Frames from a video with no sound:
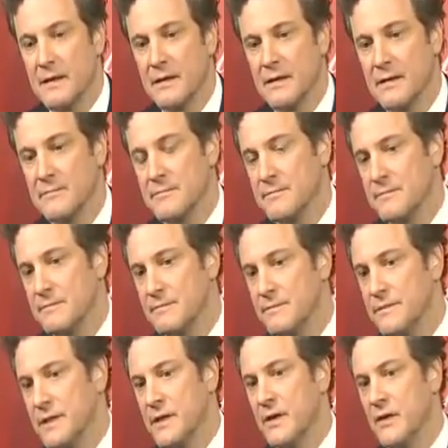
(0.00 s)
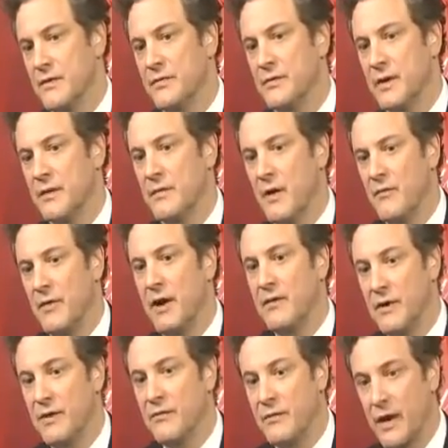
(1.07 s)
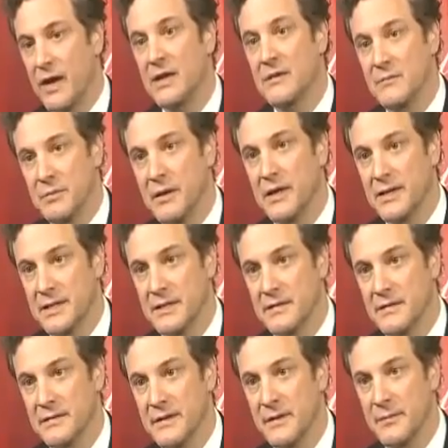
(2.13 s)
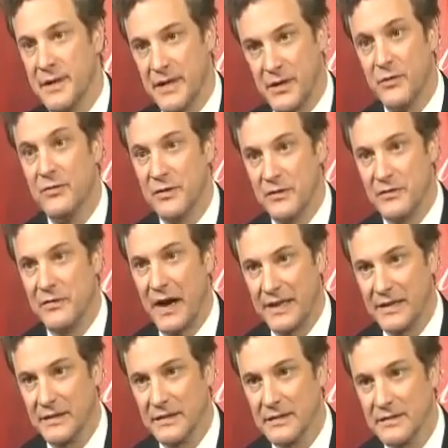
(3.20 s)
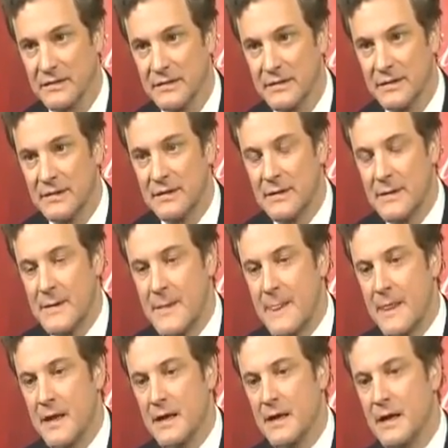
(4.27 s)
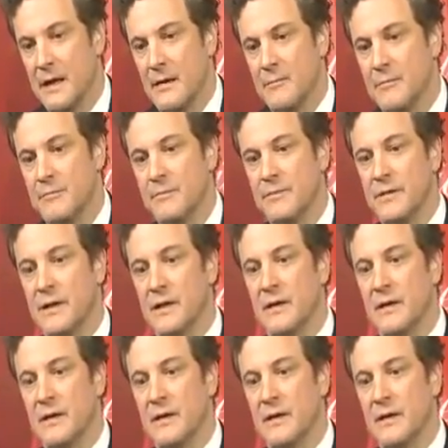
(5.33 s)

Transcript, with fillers: Um, you know, if a, very, very frightened person can make you feel frightened, um,